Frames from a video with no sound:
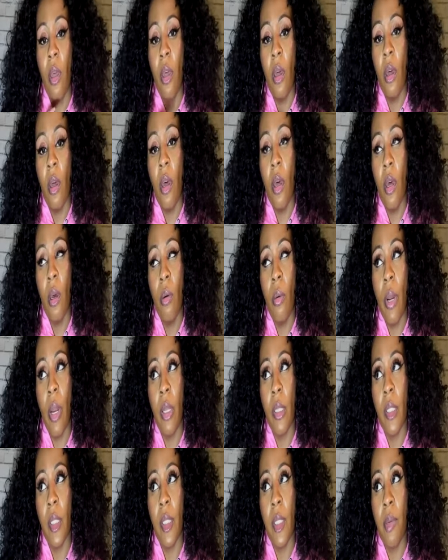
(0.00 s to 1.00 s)
what else is
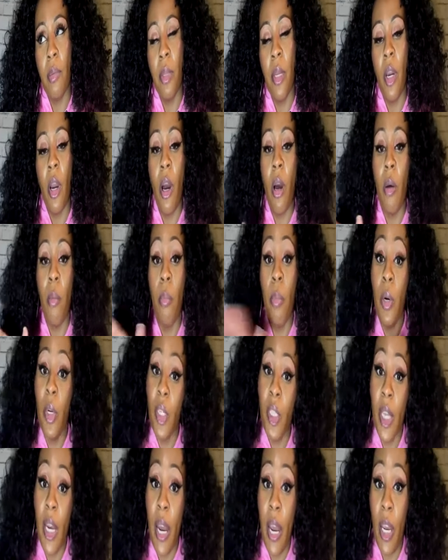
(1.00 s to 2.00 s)
up there uh,
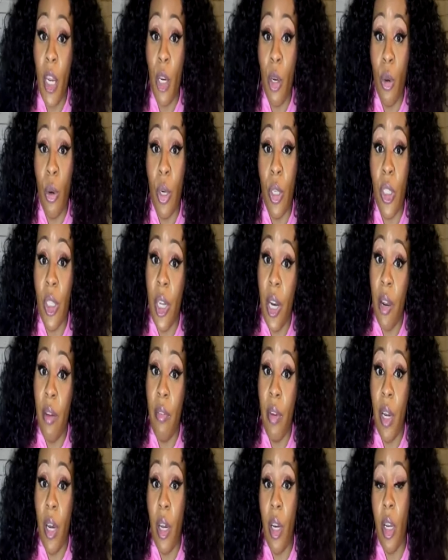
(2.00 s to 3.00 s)
books that i endorse that i've
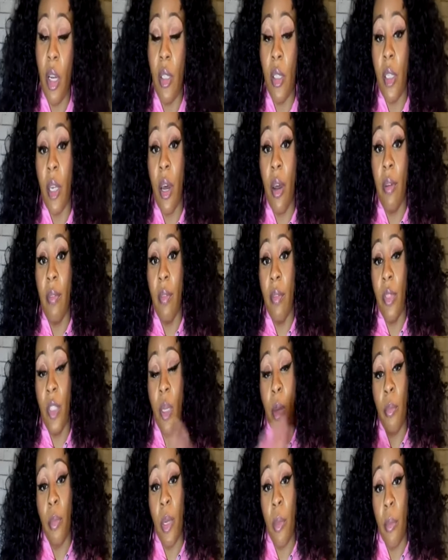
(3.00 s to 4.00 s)
done because i
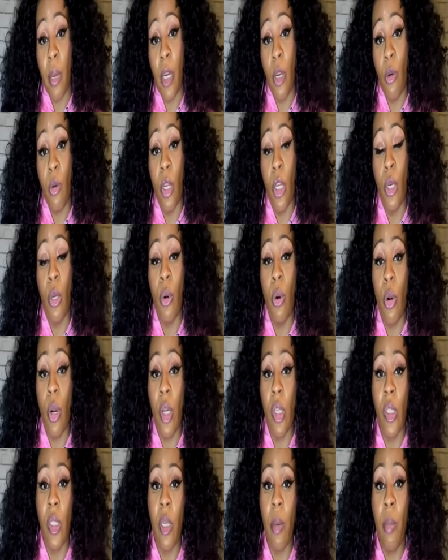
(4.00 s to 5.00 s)
some of them i don't
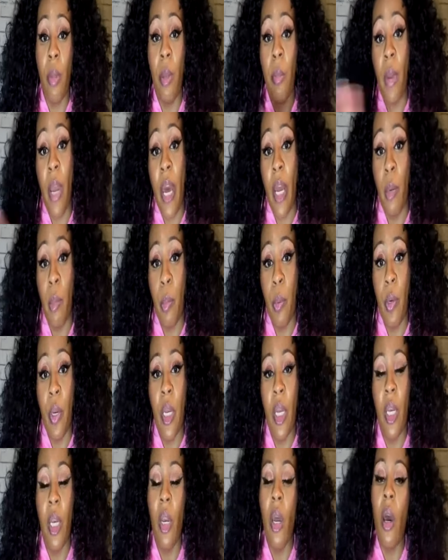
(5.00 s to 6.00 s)
endorse some of them are out of
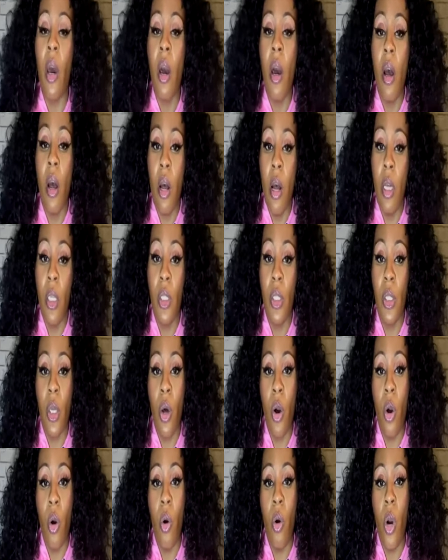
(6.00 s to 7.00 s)
print
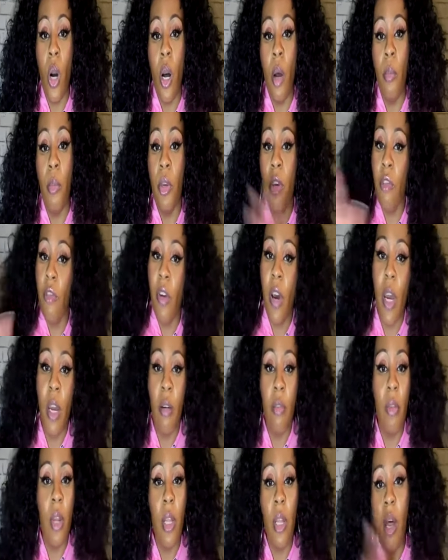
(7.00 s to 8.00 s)
so um, you can
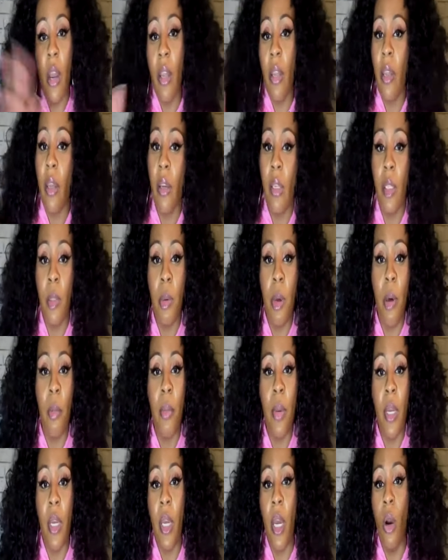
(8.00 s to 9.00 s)
find a lot of things about
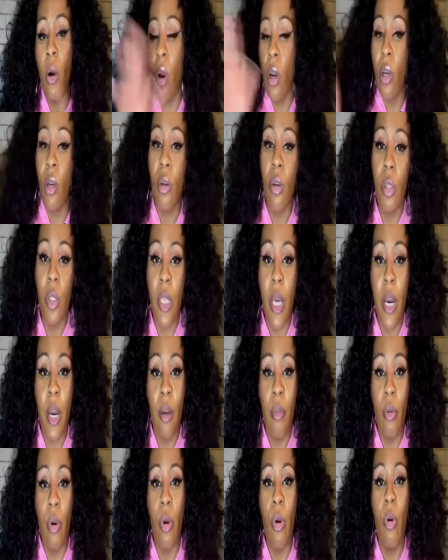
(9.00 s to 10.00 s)
me articles that i
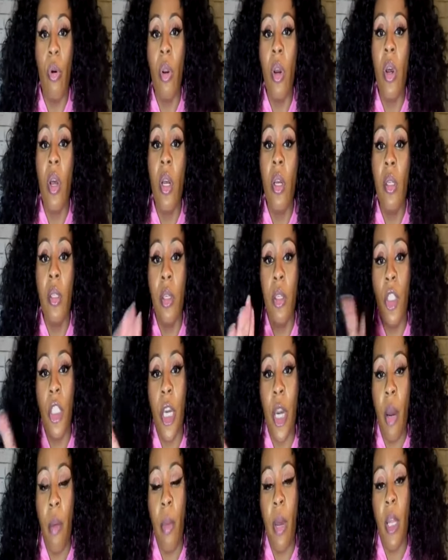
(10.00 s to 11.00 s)
wrote so
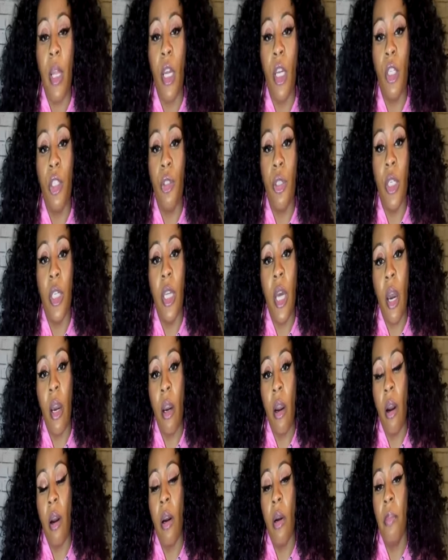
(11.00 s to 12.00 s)
check out my
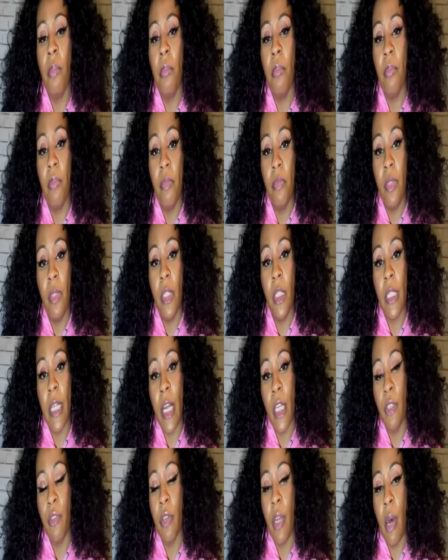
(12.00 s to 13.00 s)
linktree.com
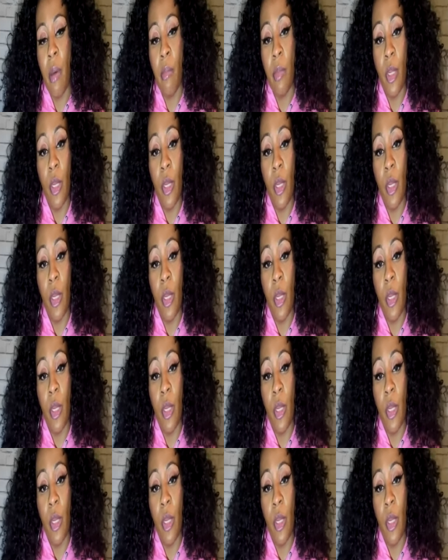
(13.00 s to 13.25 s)
slash phenomenally